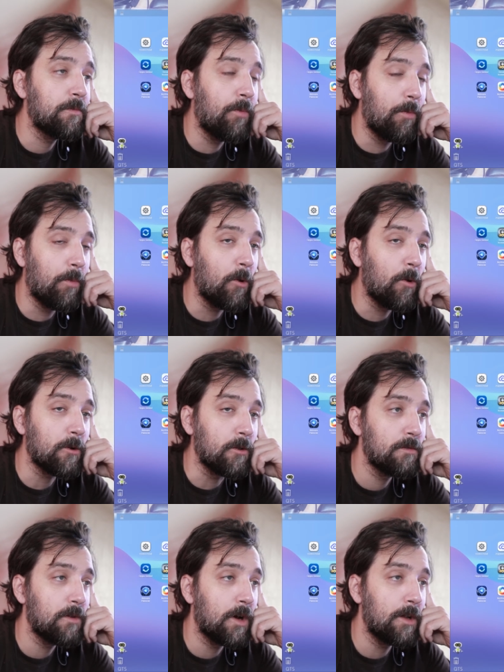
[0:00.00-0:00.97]
portal.
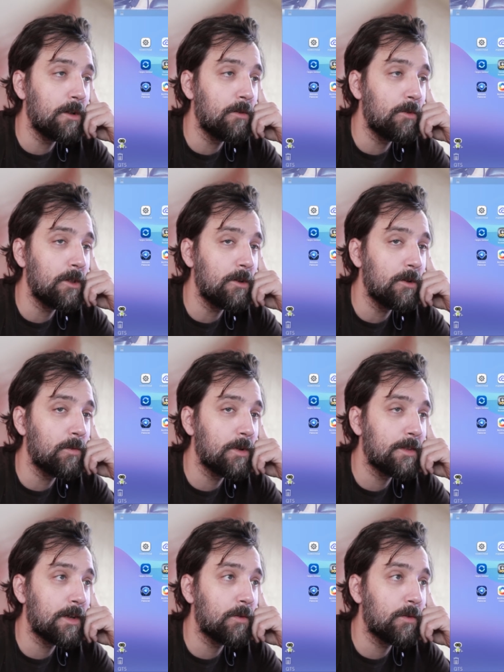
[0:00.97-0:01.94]
I didn't really know
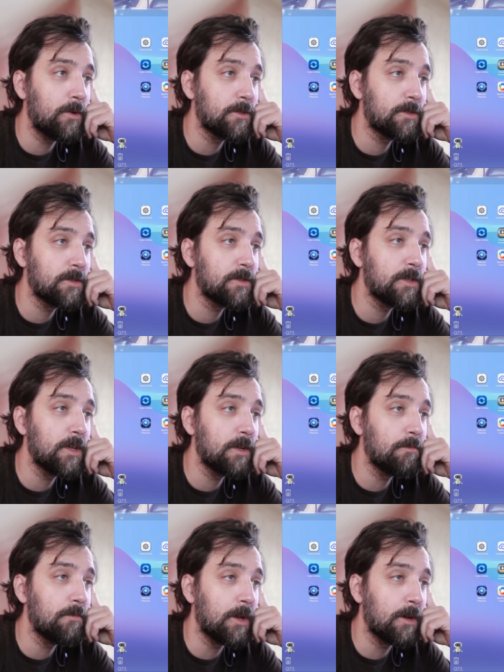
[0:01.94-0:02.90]
what that was.
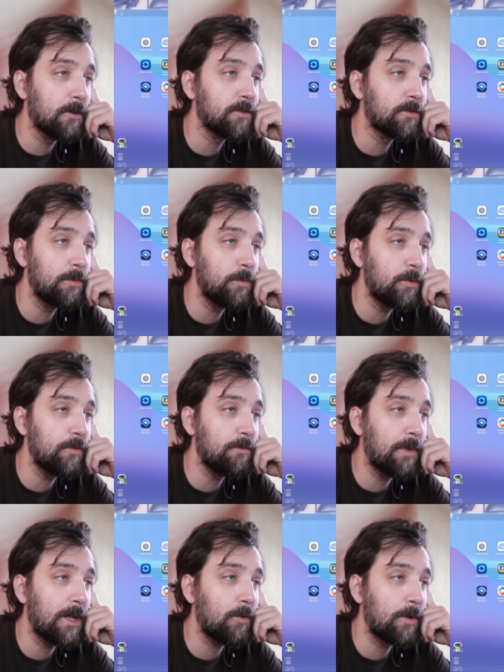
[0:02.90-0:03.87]
And it also removed
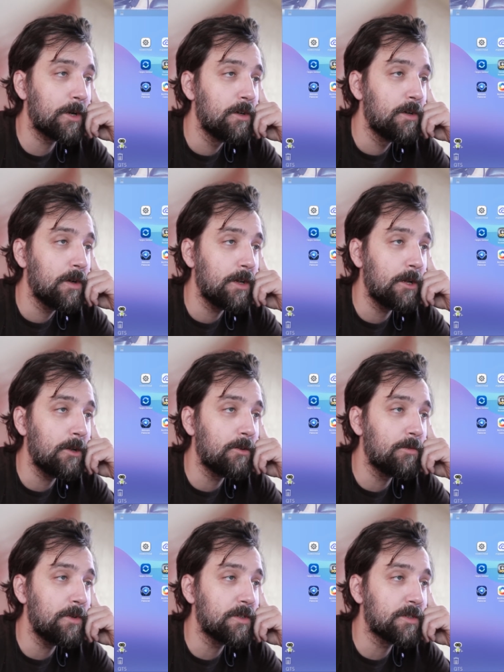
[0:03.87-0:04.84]
malware. I needed
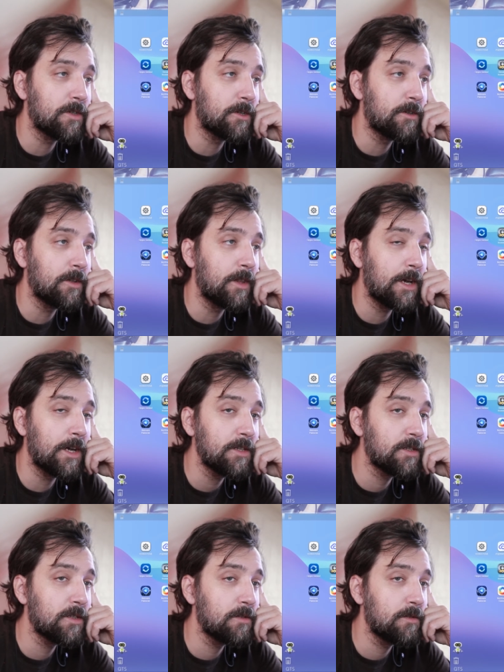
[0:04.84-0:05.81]
to restart the N A
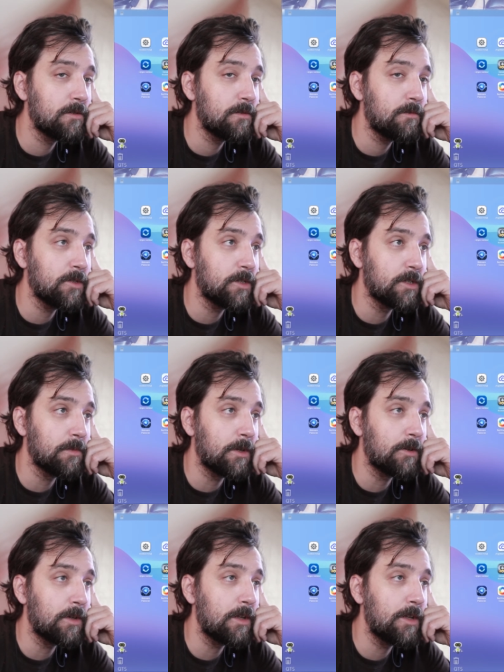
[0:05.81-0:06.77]
S, which it
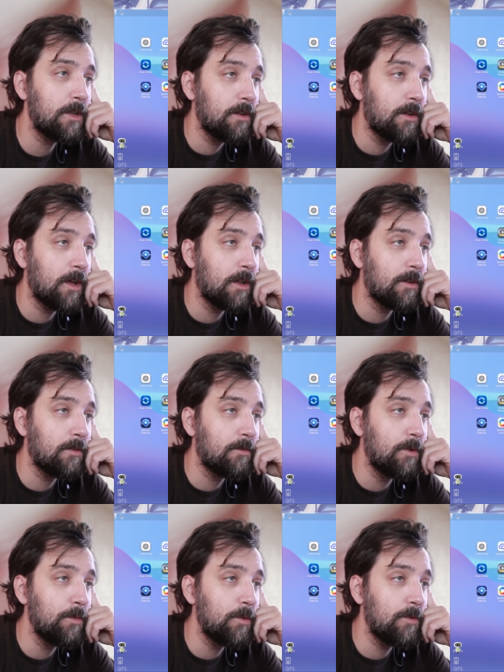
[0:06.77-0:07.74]
apparently did. And it
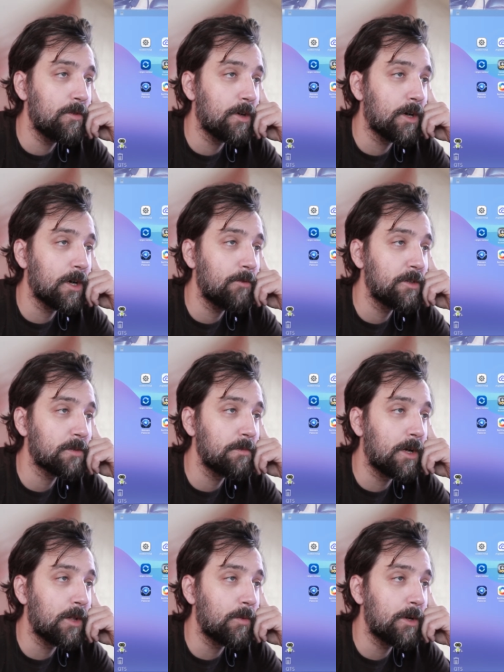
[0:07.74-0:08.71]
removed high-risk
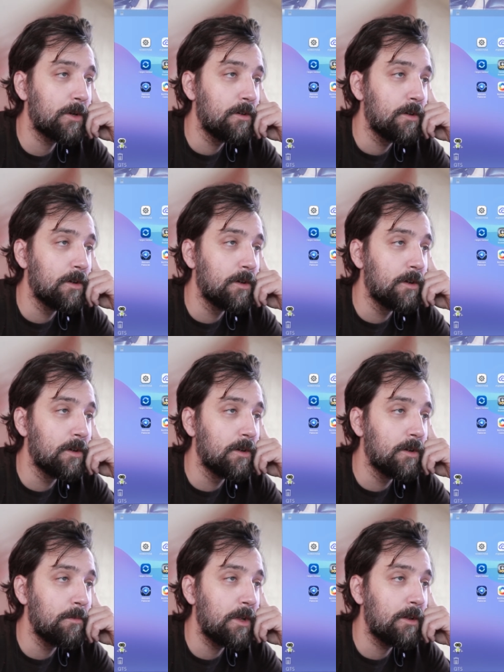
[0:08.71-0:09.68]
malware, uh,
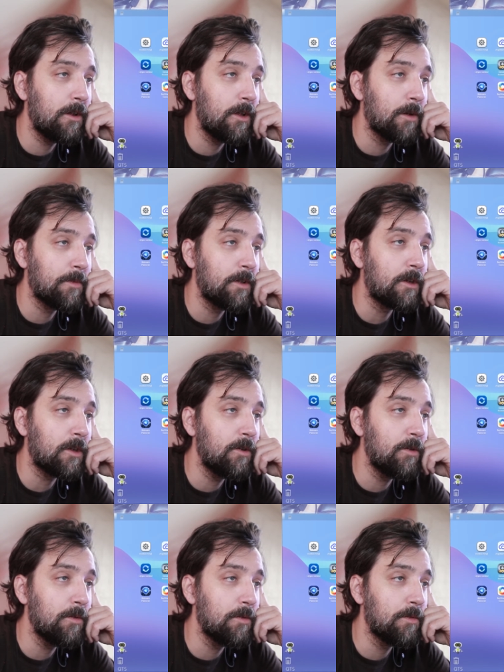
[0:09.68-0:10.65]
immediately updated the
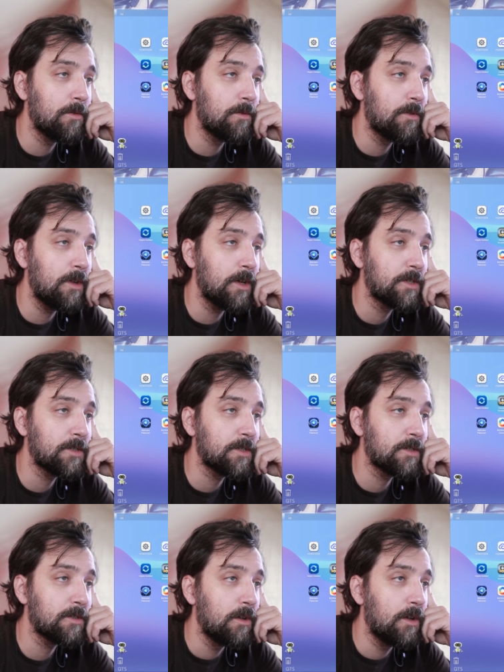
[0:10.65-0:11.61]
Q T
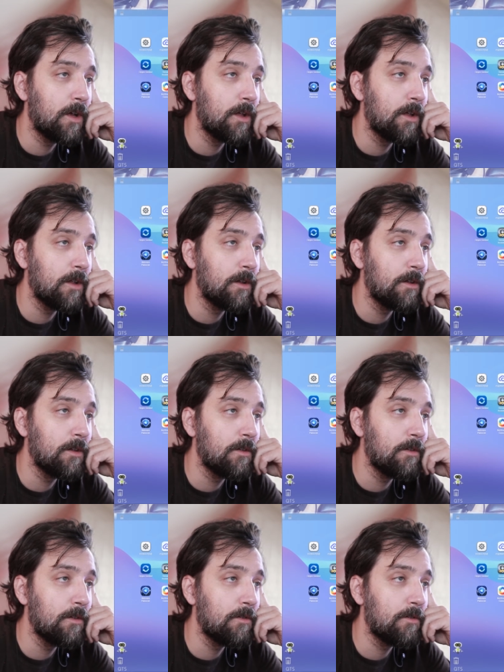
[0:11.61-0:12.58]
S, and
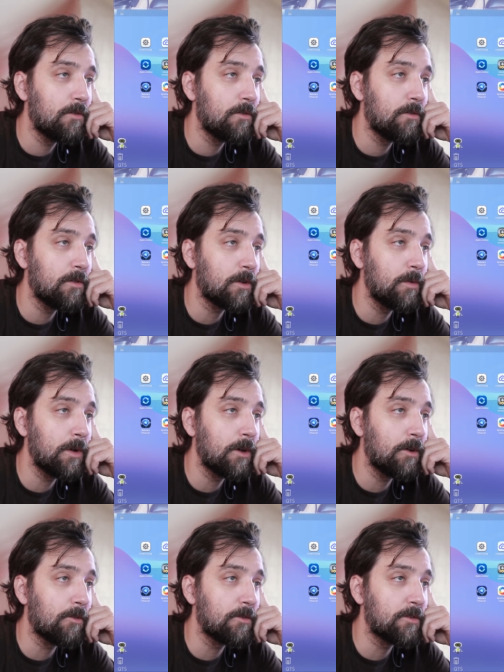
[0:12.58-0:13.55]
took away
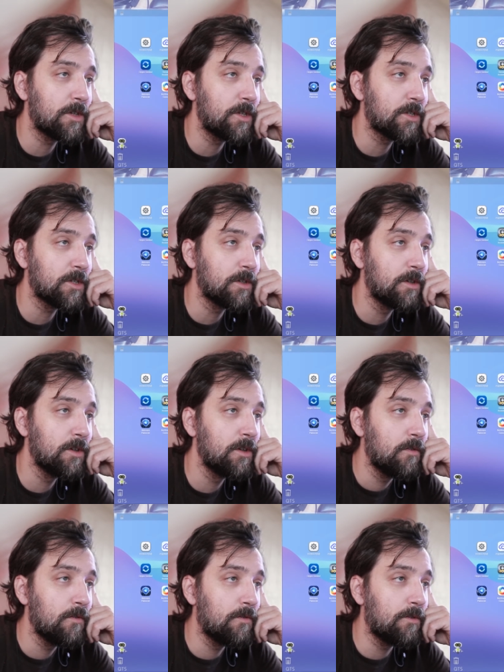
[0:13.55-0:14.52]
authorization
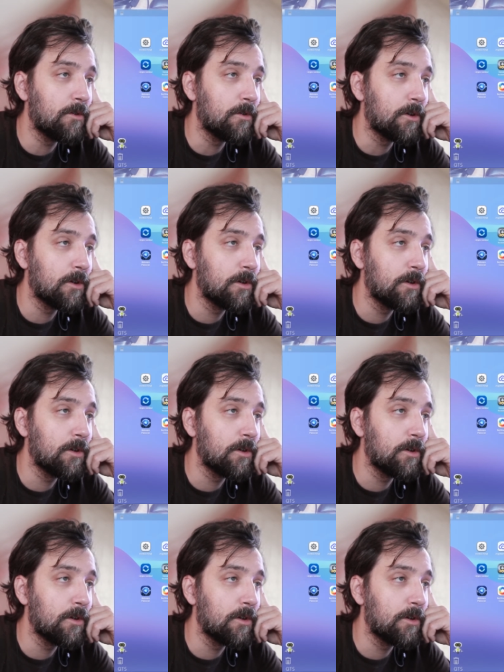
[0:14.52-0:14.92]
for